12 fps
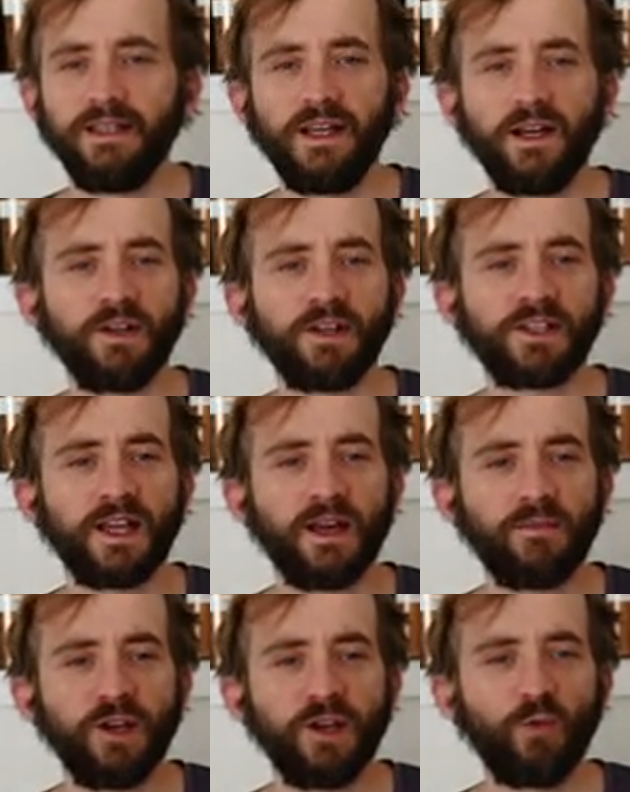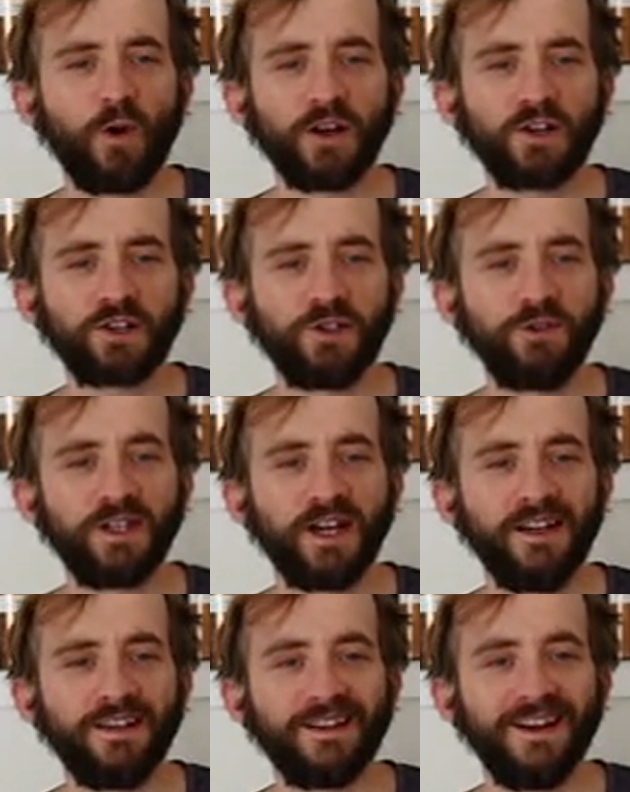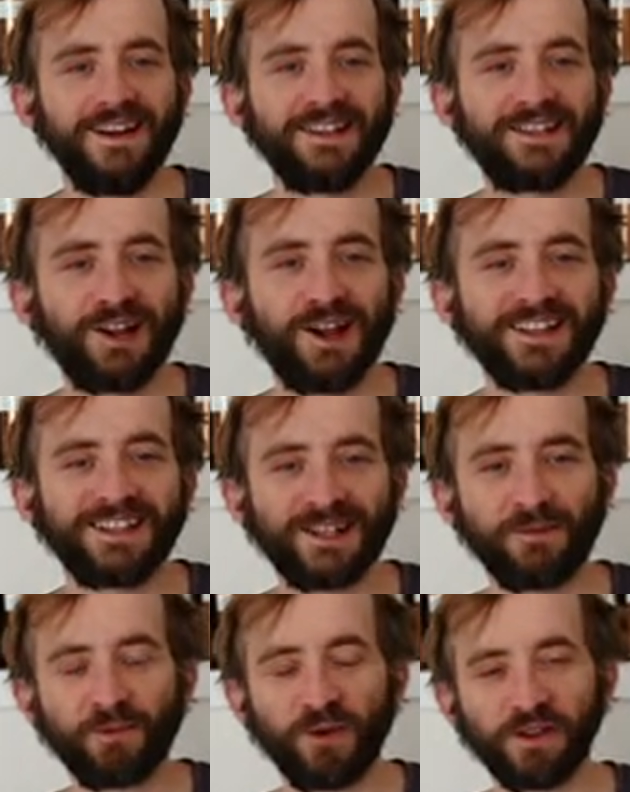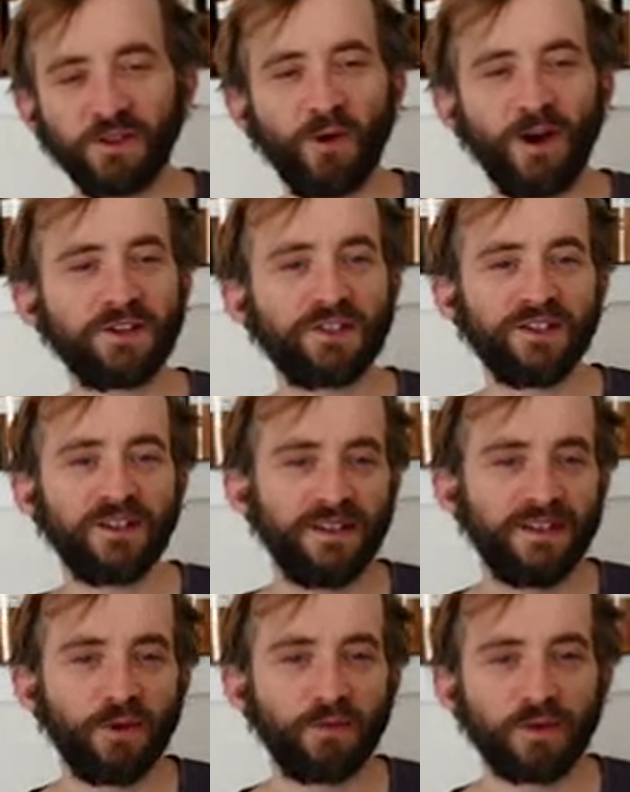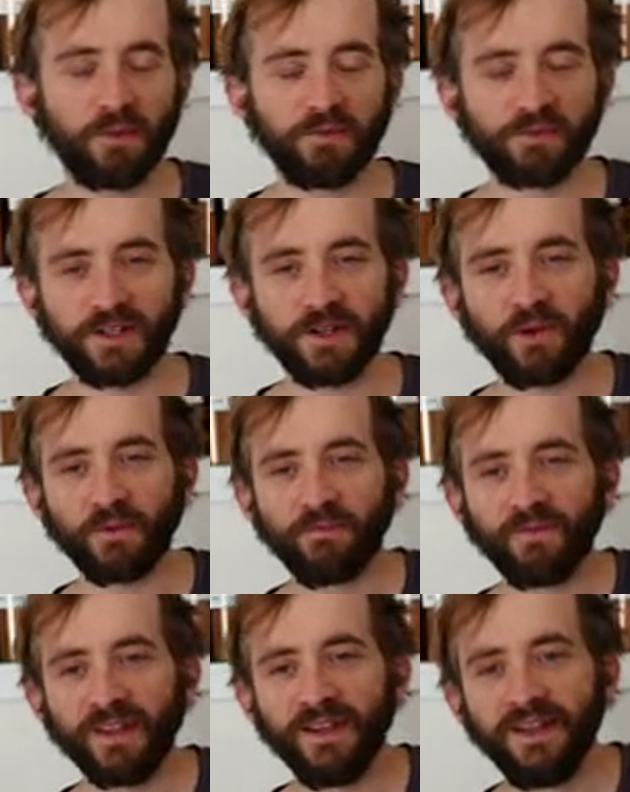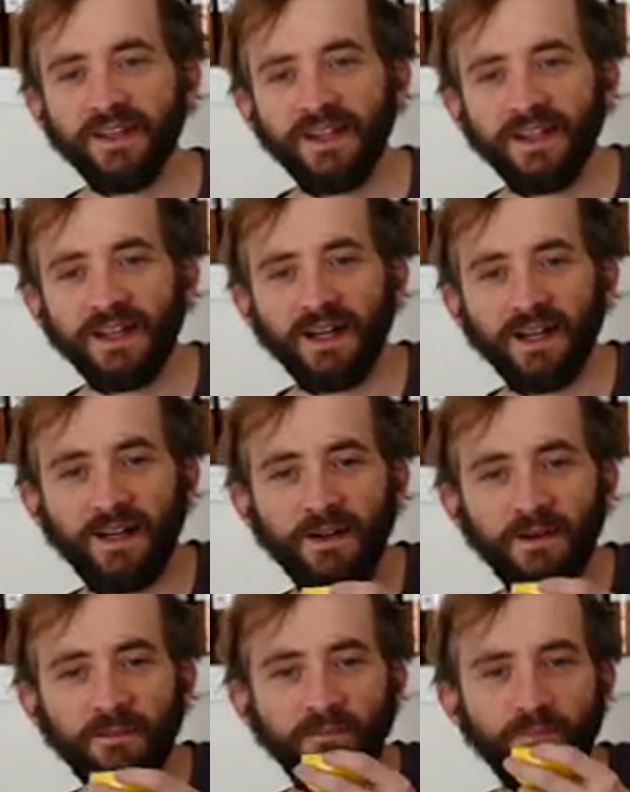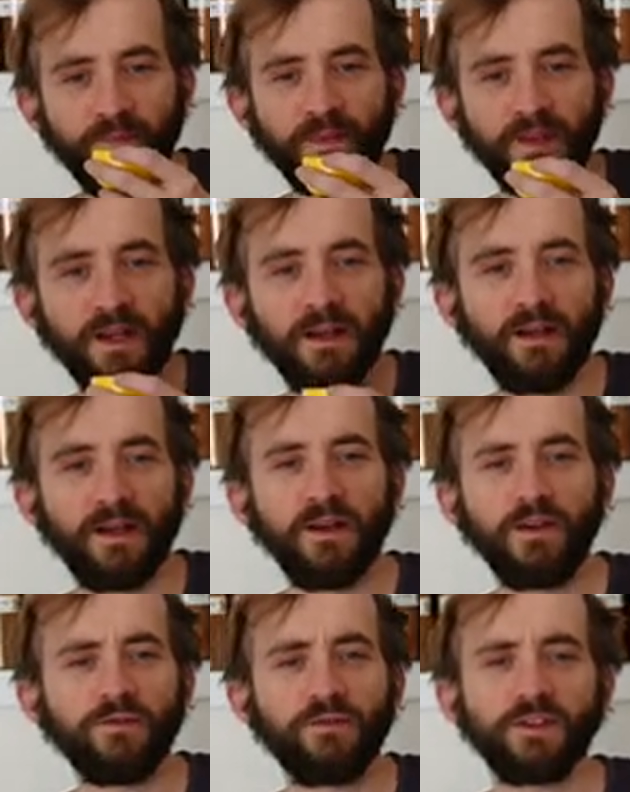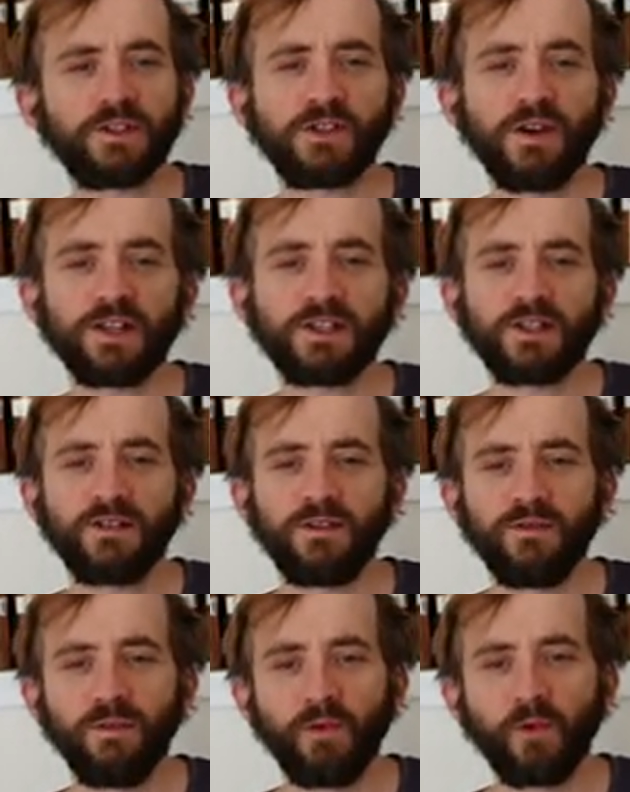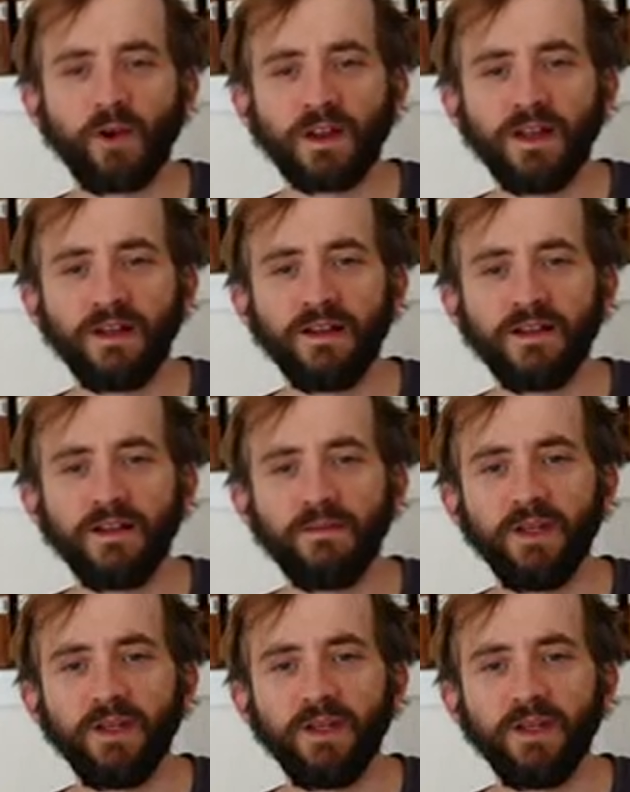And then I realized I had my new watch too tight. I stopped wearing the watch and I have no problems anymore. I don't feel stressed when working.